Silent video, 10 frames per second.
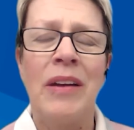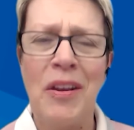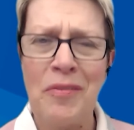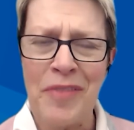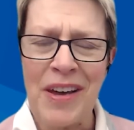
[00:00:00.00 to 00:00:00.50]

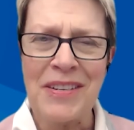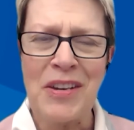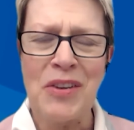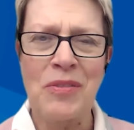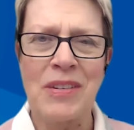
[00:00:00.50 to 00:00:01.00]
invest
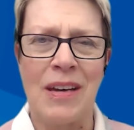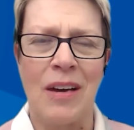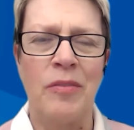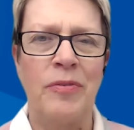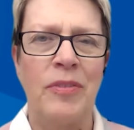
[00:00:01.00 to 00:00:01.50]
in
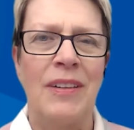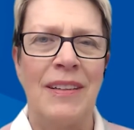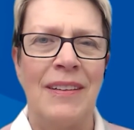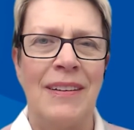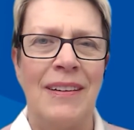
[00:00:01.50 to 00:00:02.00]
yourself
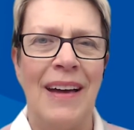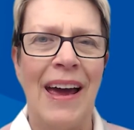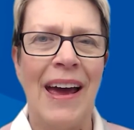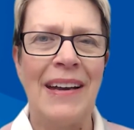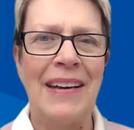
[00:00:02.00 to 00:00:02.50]

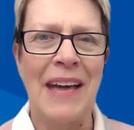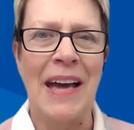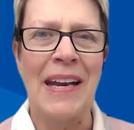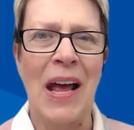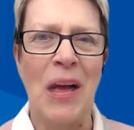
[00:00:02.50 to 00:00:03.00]
and
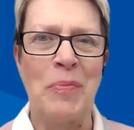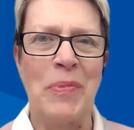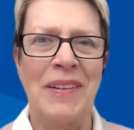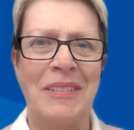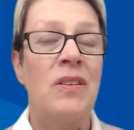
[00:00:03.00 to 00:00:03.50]
get help.
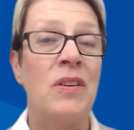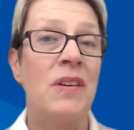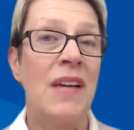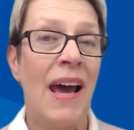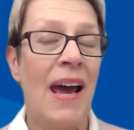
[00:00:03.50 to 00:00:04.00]

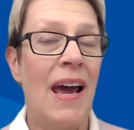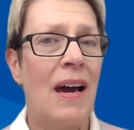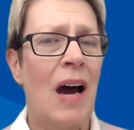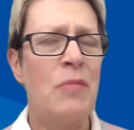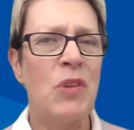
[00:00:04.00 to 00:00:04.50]
Today,
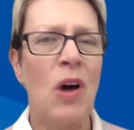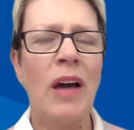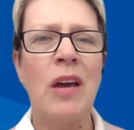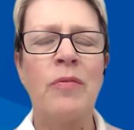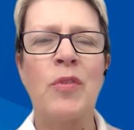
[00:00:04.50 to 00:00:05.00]
I'm
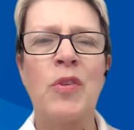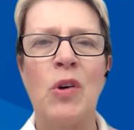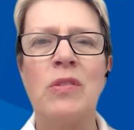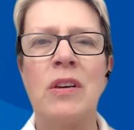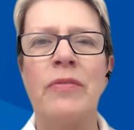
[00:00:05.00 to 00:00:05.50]
talking for
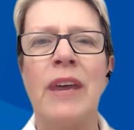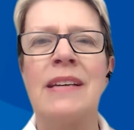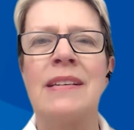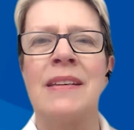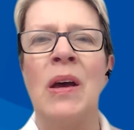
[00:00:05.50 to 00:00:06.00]
those of
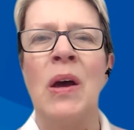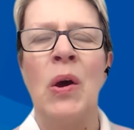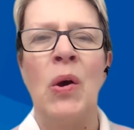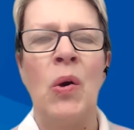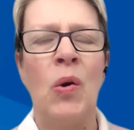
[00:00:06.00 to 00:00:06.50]
us
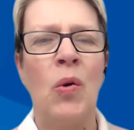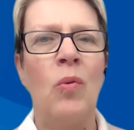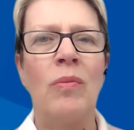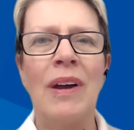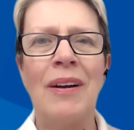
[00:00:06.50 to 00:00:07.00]

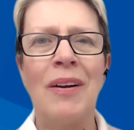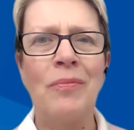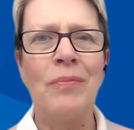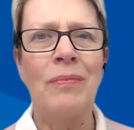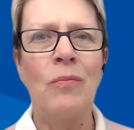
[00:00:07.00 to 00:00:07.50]
who
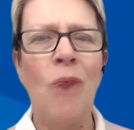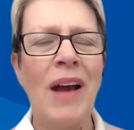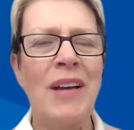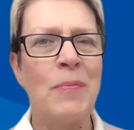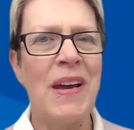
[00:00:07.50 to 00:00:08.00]

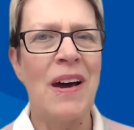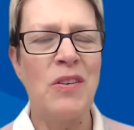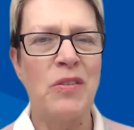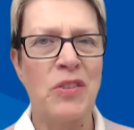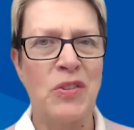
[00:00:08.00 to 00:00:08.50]
want to be
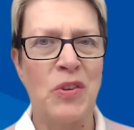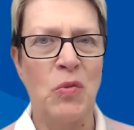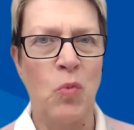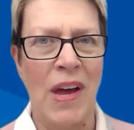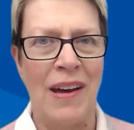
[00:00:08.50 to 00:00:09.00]

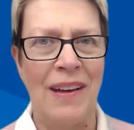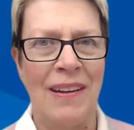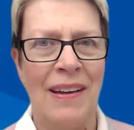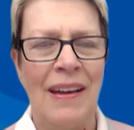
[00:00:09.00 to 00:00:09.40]
understood well,